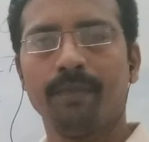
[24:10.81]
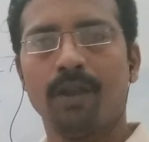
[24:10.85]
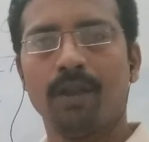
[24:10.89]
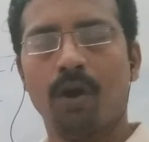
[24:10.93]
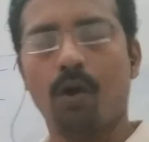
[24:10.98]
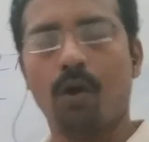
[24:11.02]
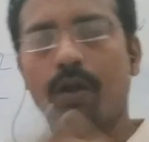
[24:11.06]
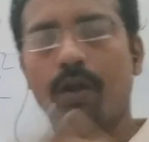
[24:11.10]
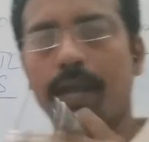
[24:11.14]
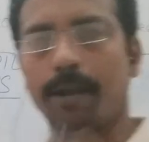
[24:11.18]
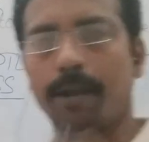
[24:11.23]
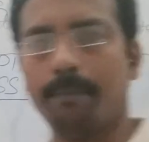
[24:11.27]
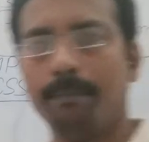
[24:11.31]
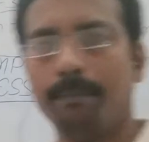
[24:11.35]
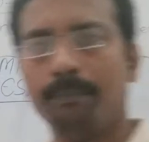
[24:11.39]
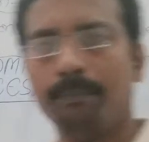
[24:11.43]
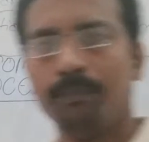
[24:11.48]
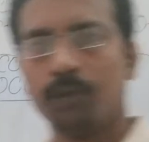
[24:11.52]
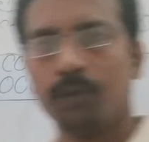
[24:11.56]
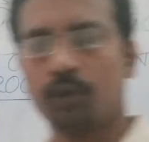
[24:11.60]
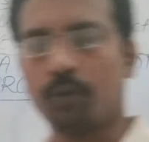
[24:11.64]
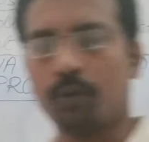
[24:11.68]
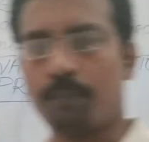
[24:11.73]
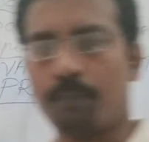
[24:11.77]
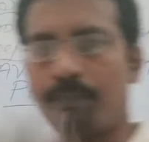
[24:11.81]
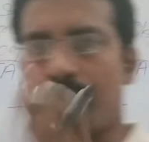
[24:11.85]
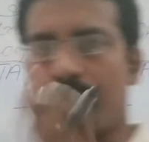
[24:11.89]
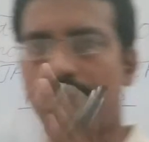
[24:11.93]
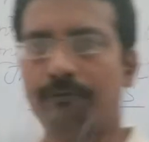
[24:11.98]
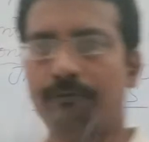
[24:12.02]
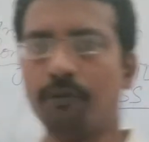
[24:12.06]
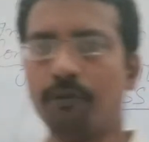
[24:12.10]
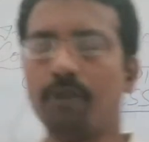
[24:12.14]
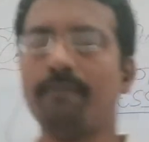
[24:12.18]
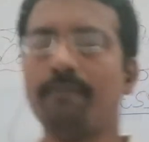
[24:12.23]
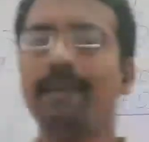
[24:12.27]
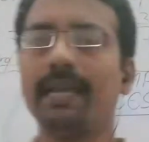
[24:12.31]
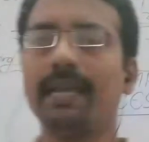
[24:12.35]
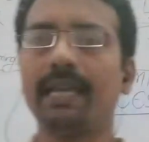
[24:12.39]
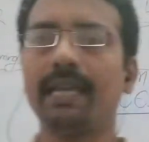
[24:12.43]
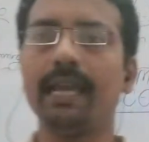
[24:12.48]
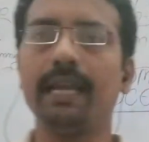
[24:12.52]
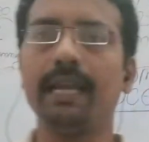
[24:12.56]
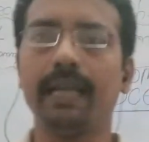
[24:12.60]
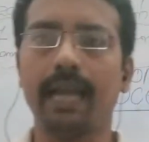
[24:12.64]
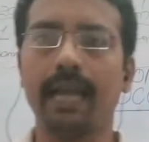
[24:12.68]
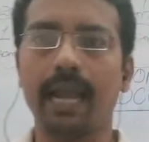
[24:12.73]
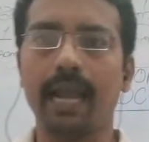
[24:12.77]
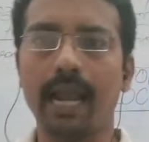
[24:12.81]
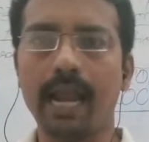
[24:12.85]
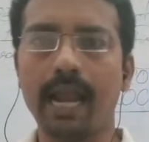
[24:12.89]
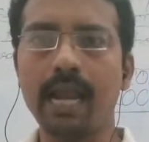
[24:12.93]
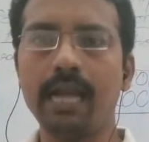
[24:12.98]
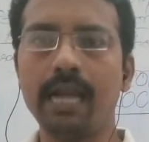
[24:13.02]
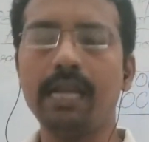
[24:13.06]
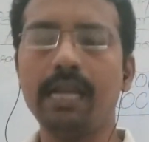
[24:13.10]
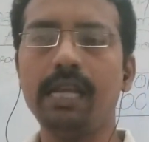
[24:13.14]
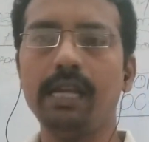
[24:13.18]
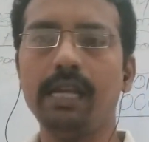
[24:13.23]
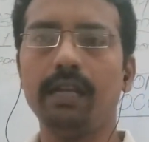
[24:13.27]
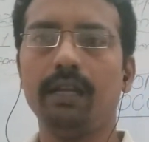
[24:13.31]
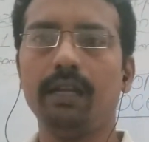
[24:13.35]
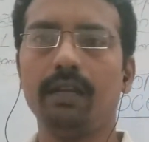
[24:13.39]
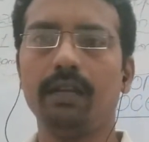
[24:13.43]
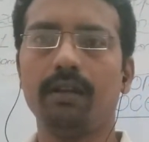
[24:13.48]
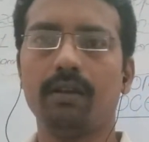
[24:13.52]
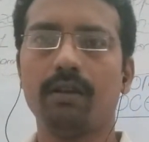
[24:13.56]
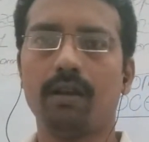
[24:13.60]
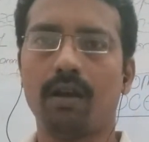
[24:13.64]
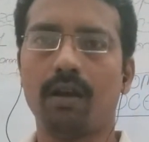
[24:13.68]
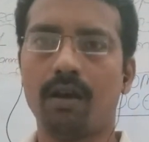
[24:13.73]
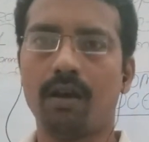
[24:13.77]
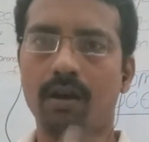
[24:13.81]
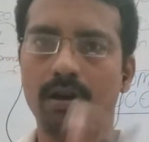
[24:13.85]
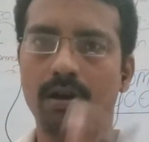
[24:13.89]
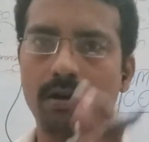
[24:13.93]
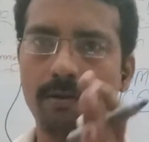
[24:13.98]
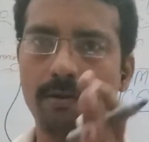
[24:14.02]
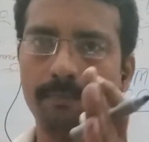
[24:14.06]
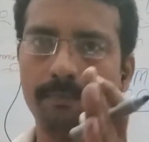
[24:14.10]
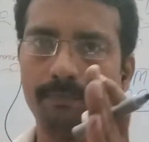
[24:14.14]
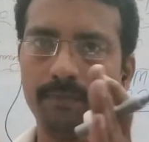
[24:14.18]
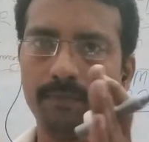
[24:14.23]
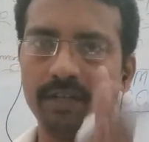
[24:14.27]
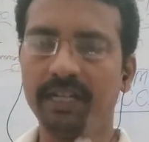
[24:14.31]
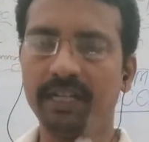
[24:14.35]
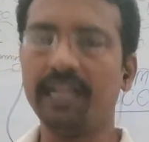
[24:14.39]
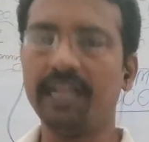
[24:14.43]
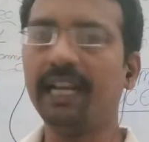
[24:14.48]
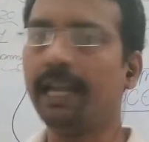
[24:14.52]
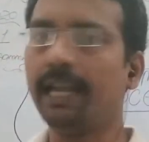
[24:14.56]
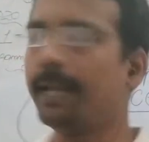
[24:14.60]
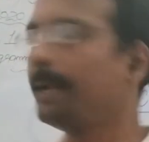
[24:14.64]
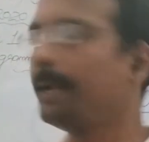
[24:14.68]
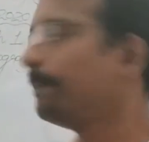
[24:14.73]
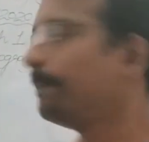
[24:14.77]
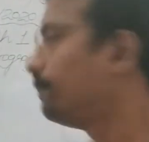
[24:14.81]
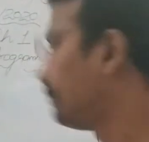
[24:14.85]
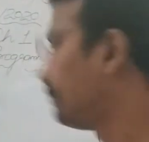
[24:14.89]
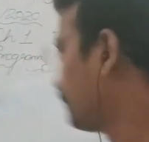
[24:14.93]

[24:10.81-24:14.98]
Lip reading: Okay, so before making any delay,